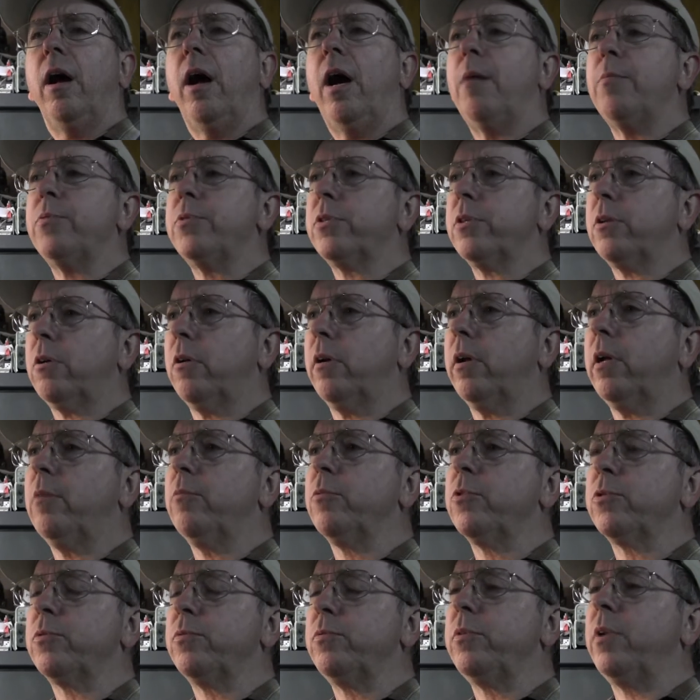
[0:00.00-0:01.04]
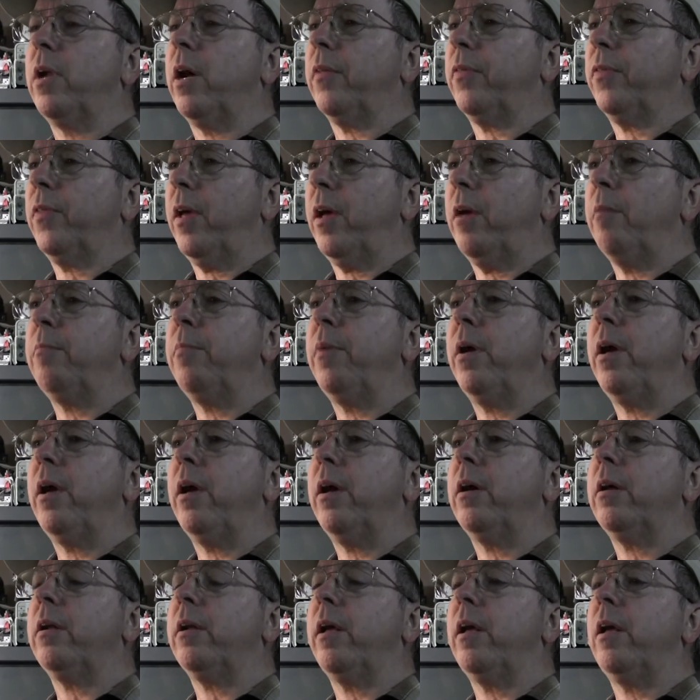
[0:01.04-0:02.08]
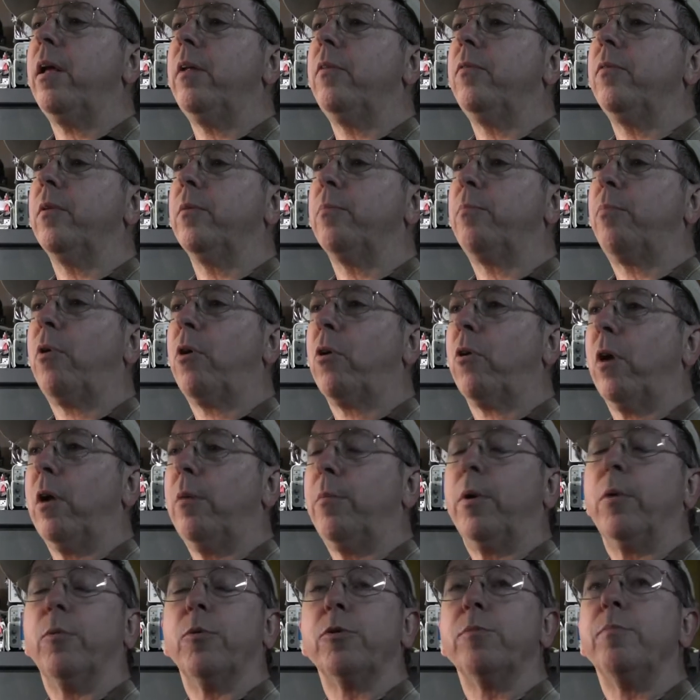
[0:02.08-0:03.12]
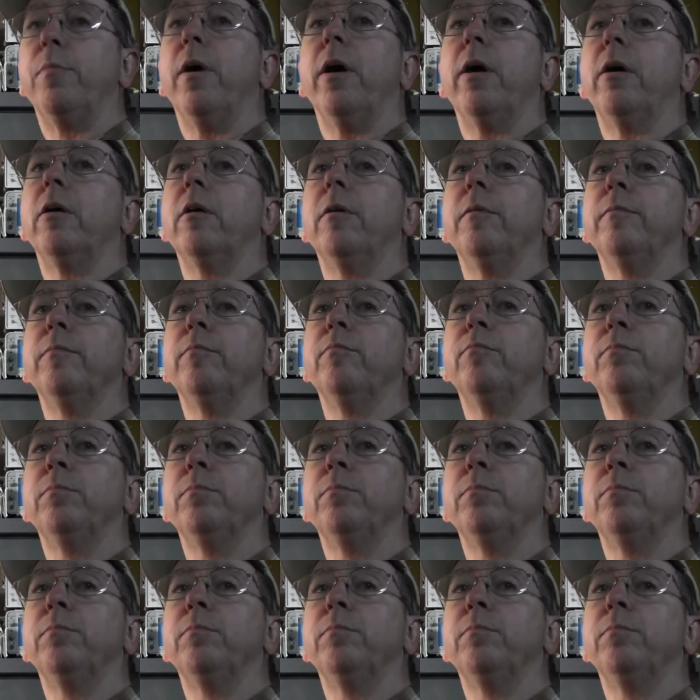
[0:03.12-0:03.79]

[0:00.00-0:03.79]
I'm sorry, it was not that bad, and the programming was better.